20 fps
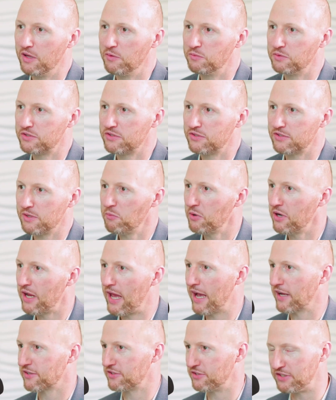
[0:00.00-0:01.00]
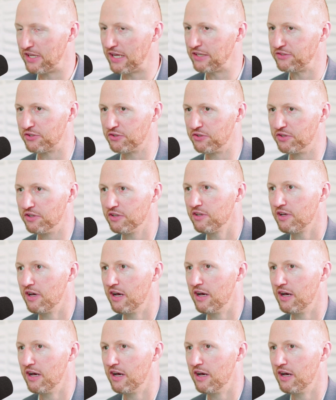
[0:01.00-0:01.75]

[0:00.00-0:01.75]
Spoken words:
it was somewhat accidental.